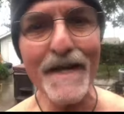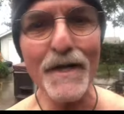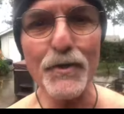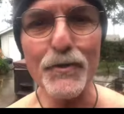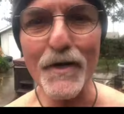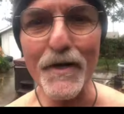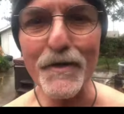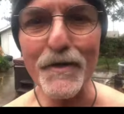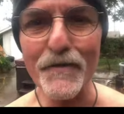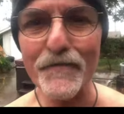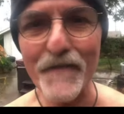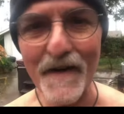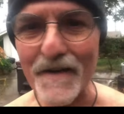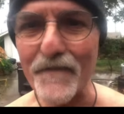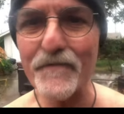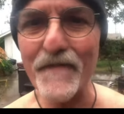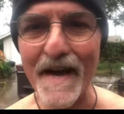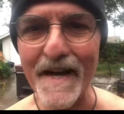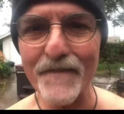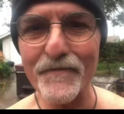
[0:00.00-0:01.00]
Trucker fun
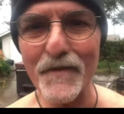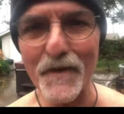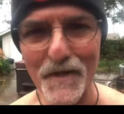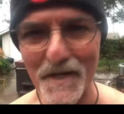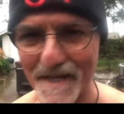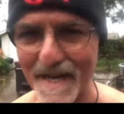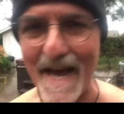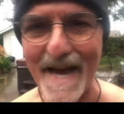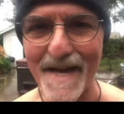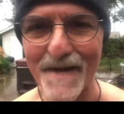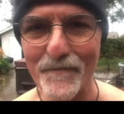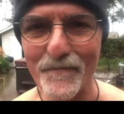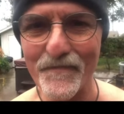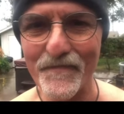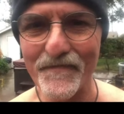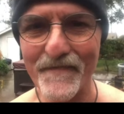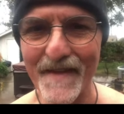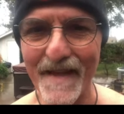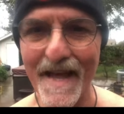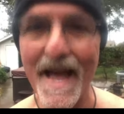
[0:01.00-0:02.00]
fact for today.
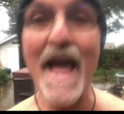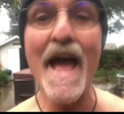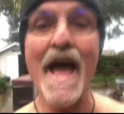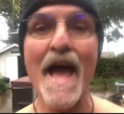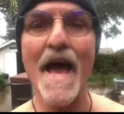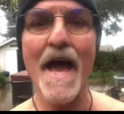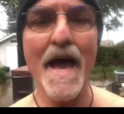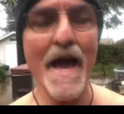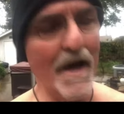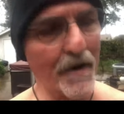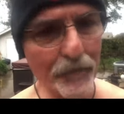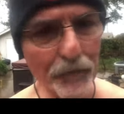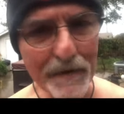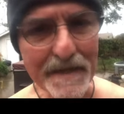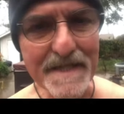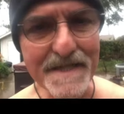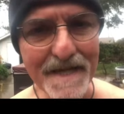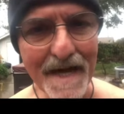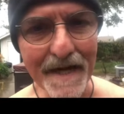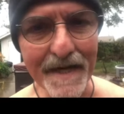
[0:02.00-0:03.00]
Every
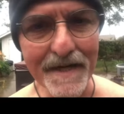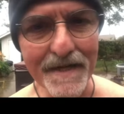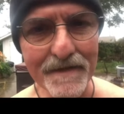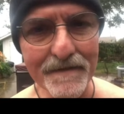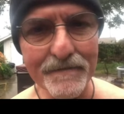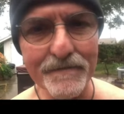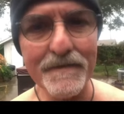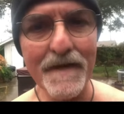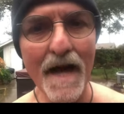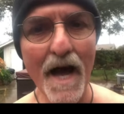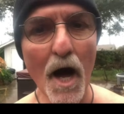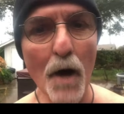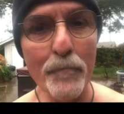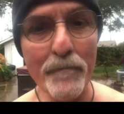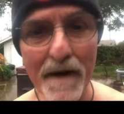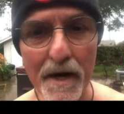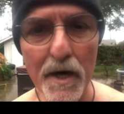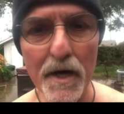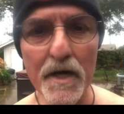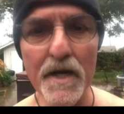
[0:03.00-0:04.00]
second,
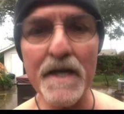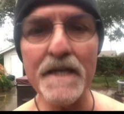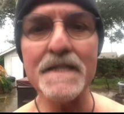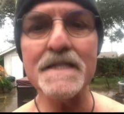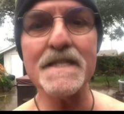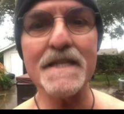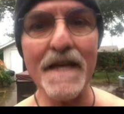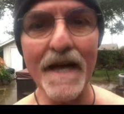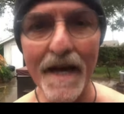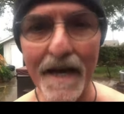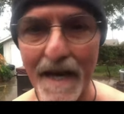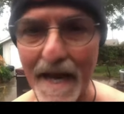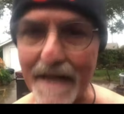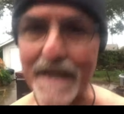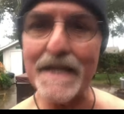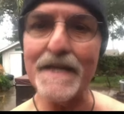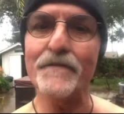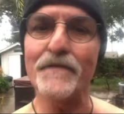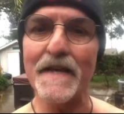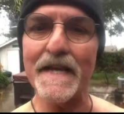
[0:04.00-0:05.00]
Americans
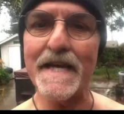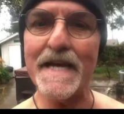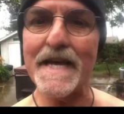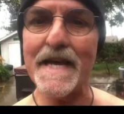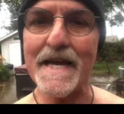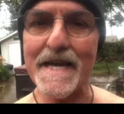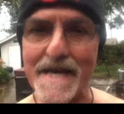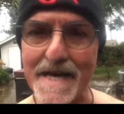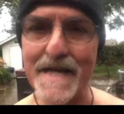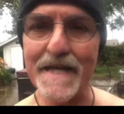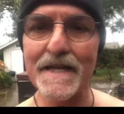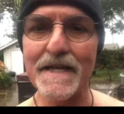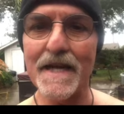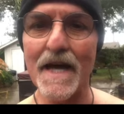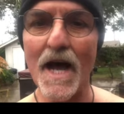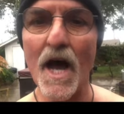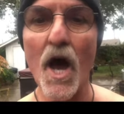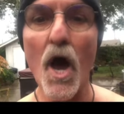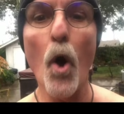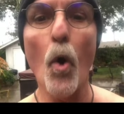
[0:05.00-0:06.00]
collectively eat
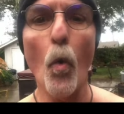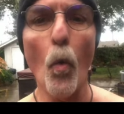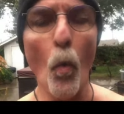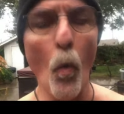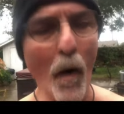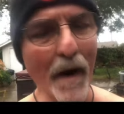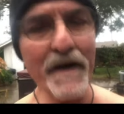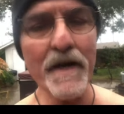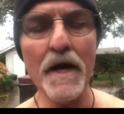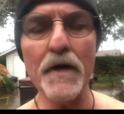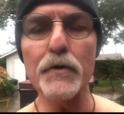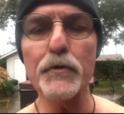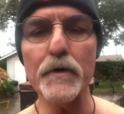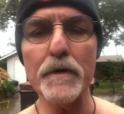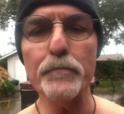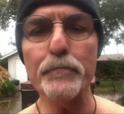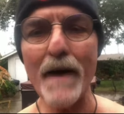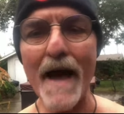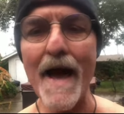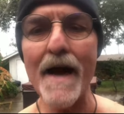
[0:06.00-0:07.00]
100
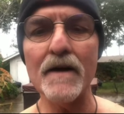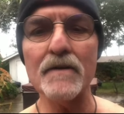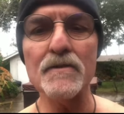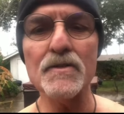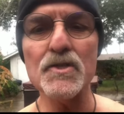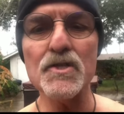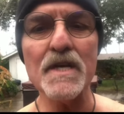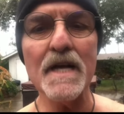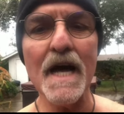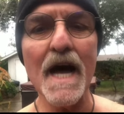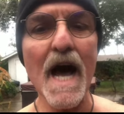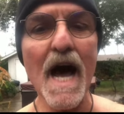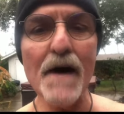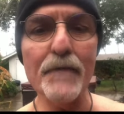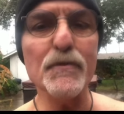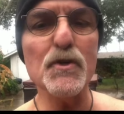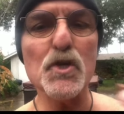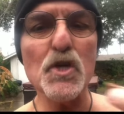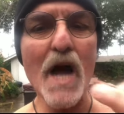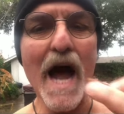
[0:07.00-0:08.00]
pounds of
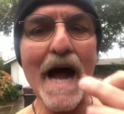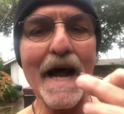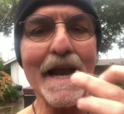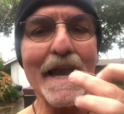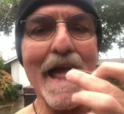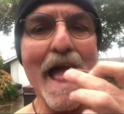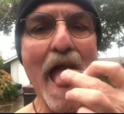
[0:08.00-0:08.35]
chocolate.